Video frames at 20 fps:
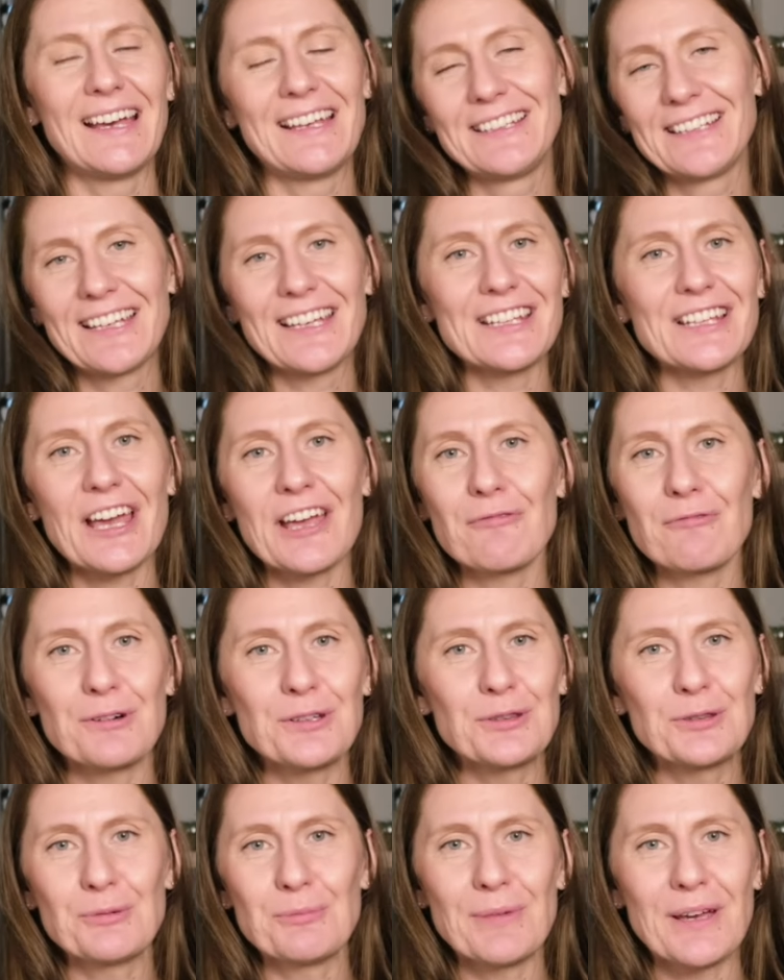And again, I
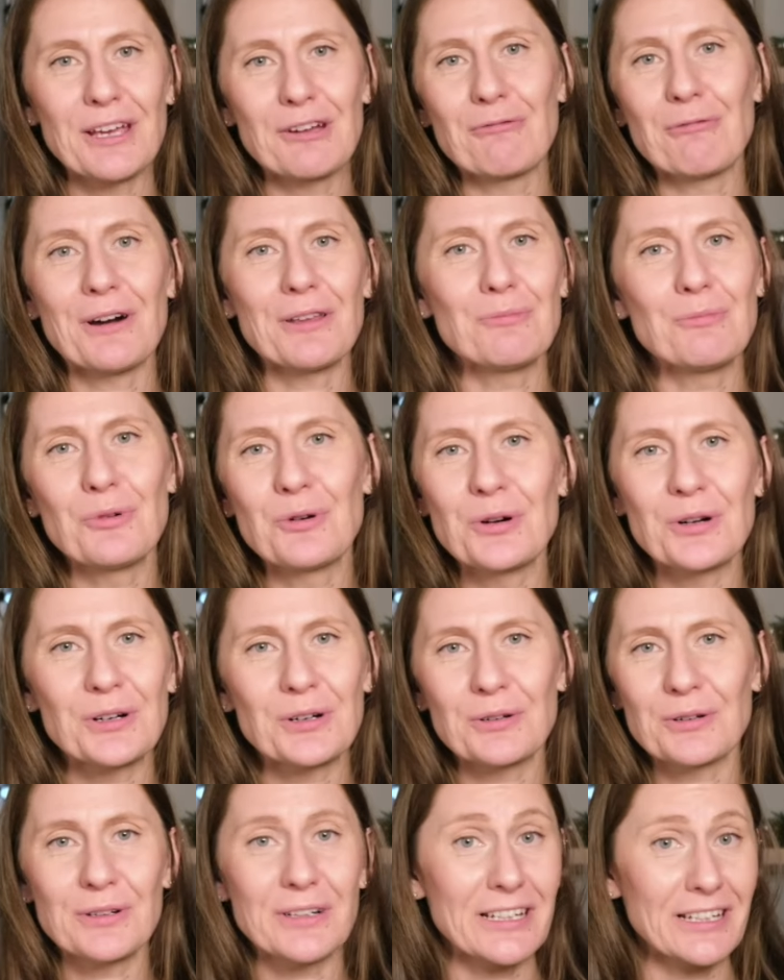want to make one more,
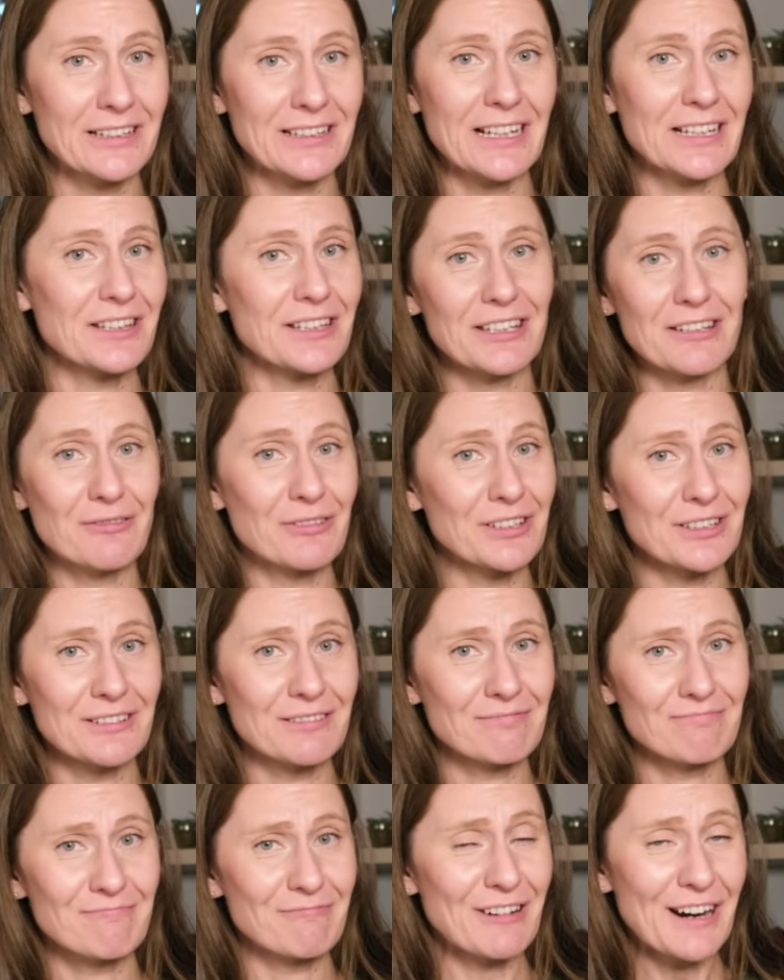or not
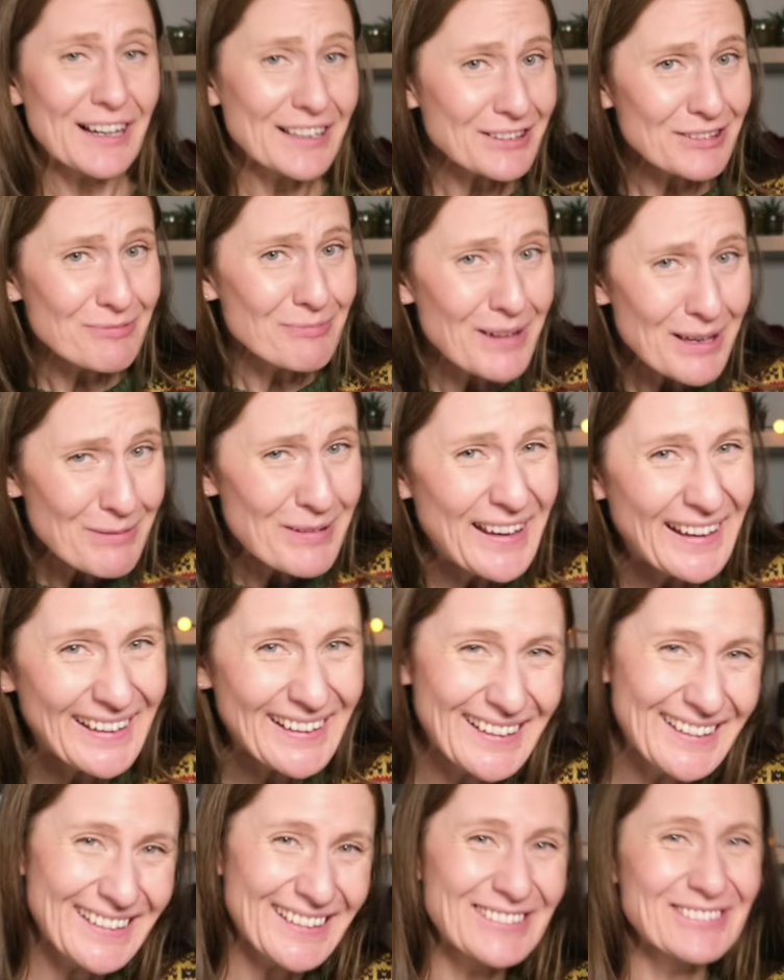even one
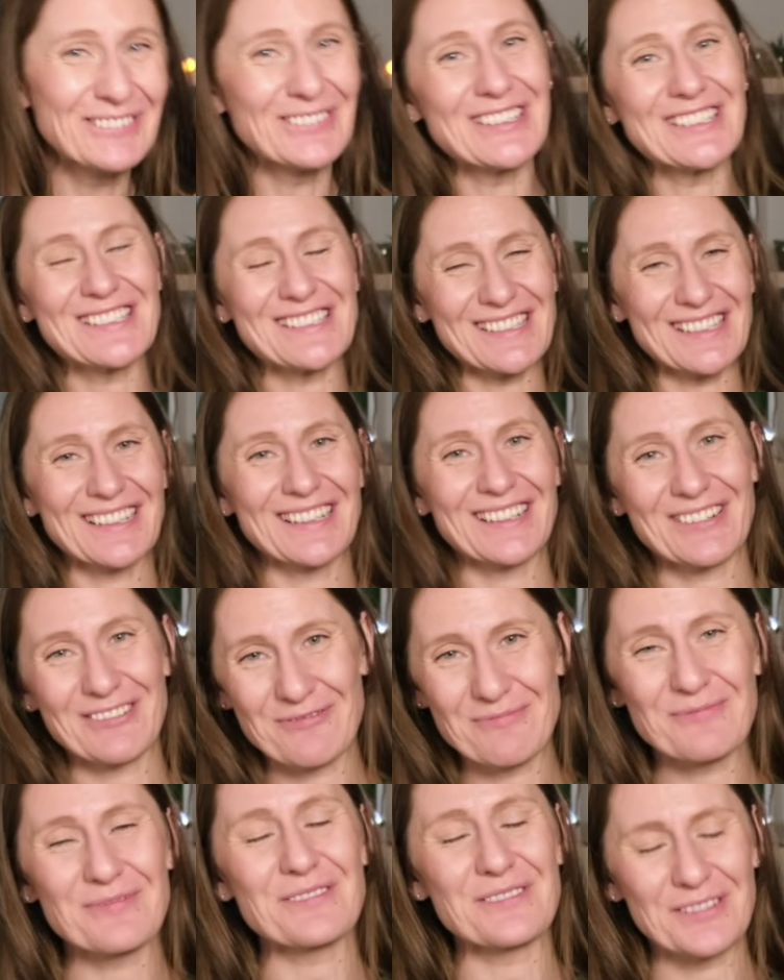maybe, with
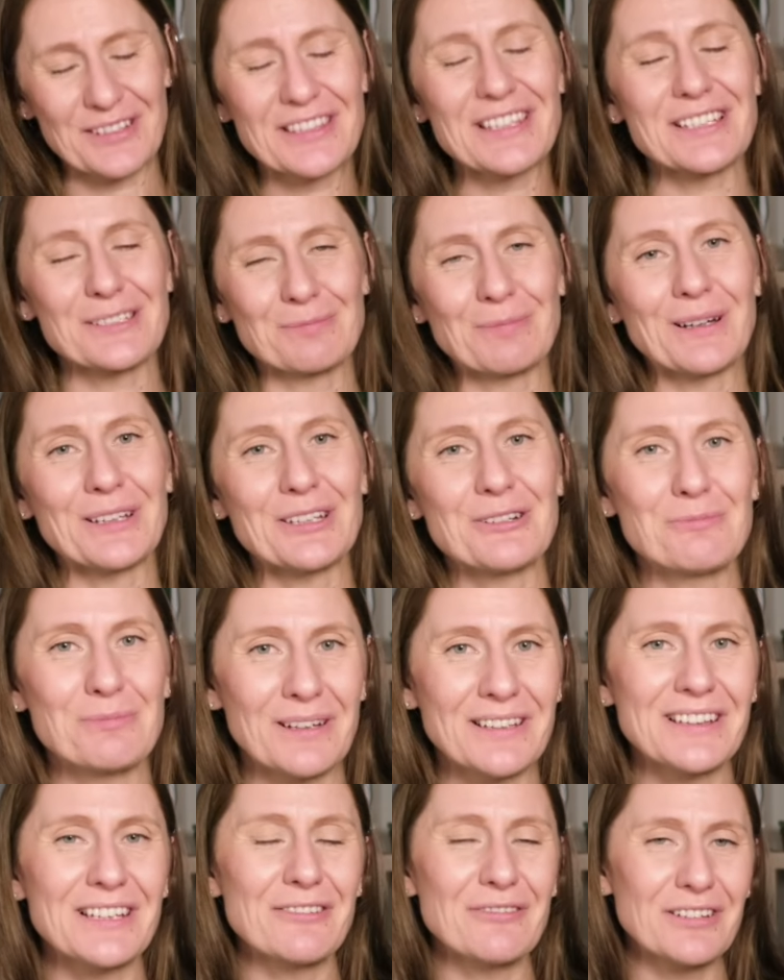this pattern,
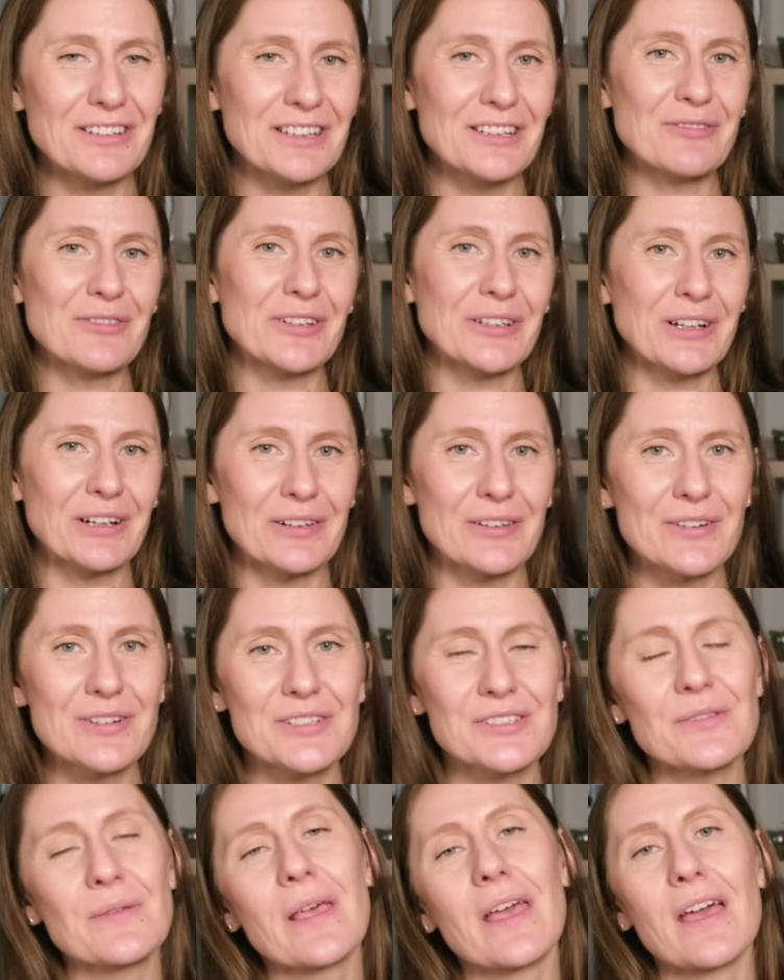but in different colors.